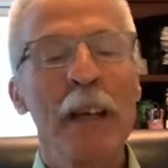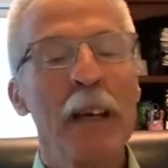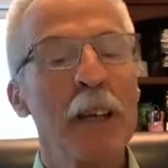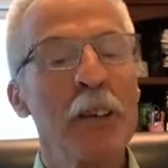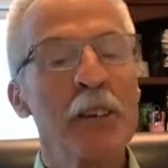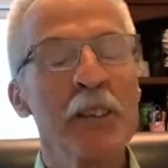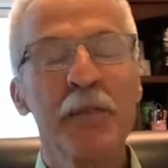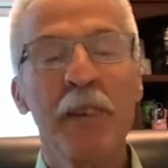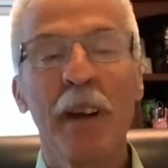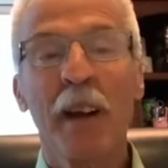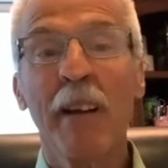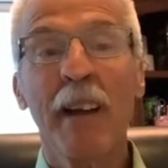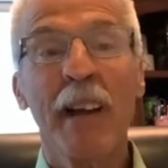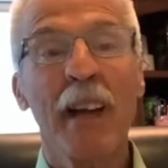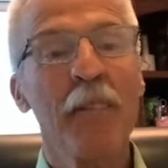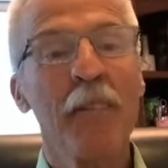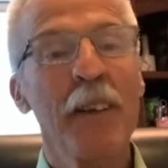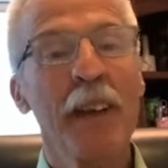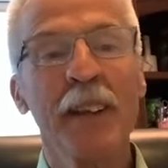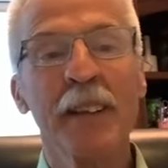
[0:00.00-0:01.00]
And it was very
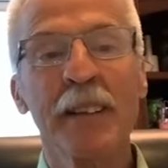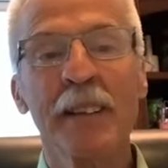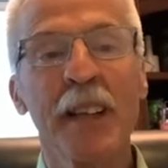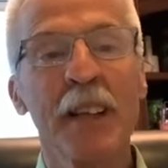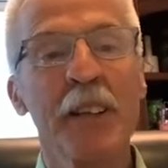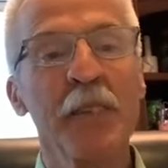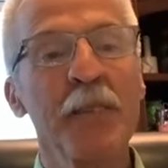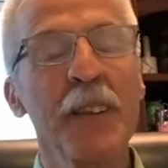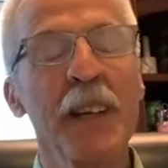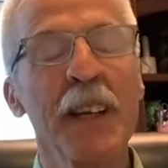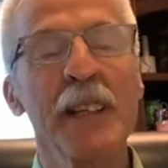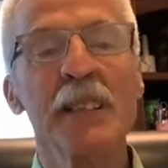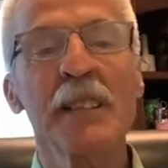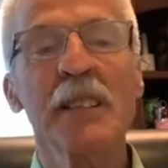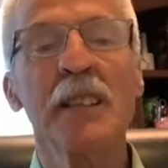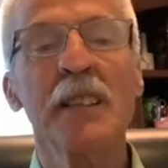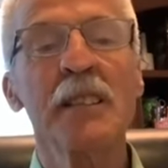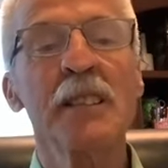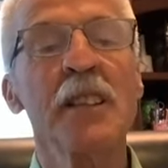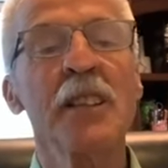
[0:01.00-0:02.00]
evident that if things
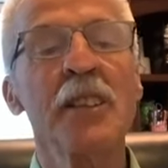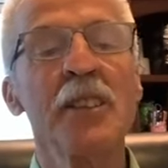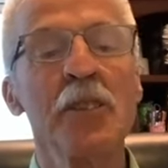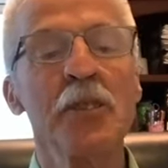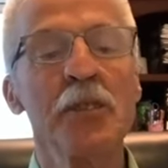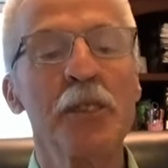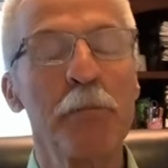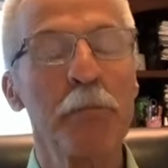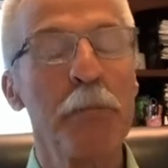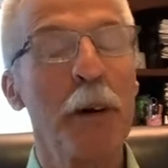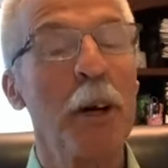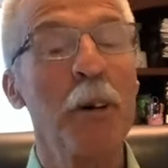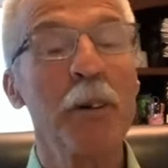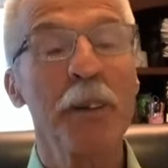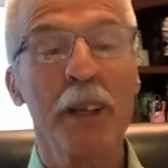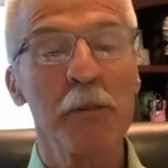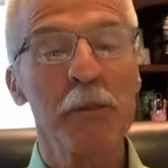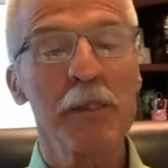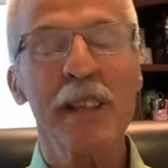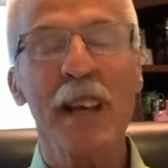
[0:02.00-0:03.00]
continued, the
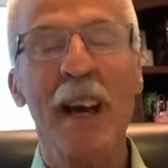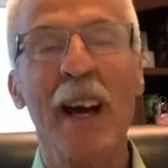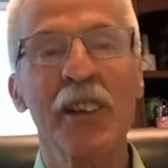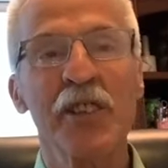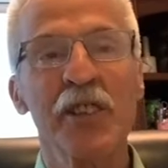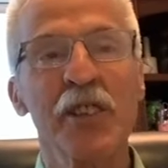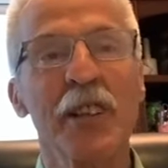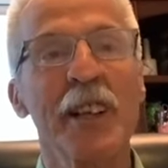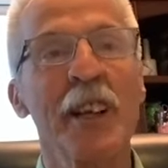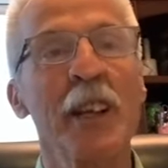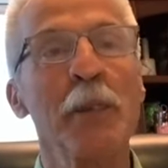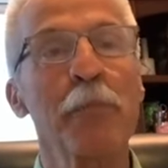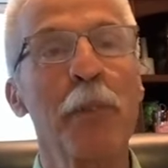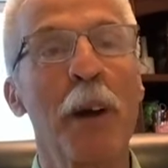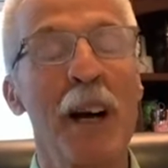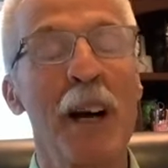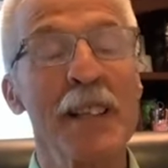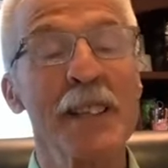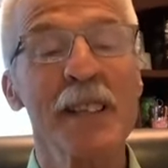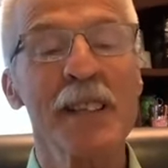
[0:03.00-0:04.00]
boat it was actually in the
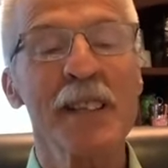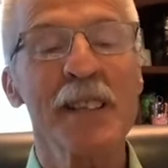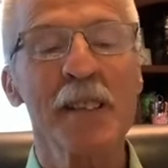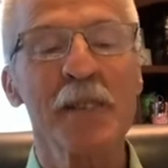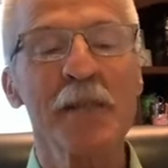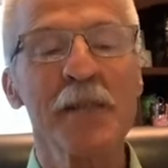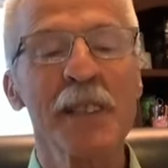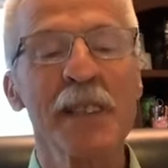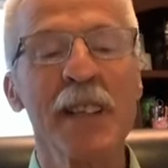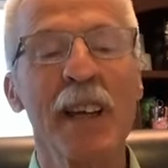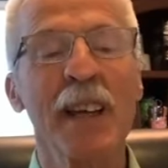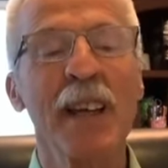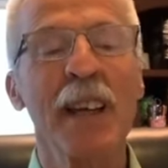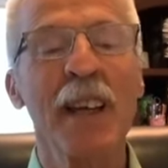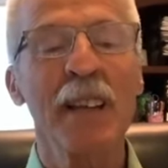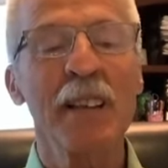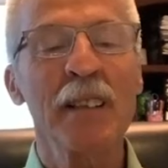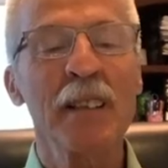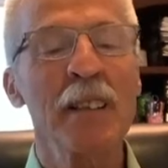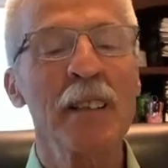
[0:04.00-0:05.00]
process of
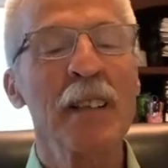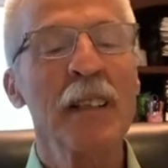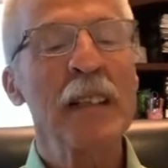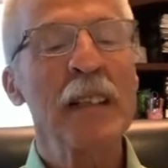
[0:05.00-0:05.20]
sinking.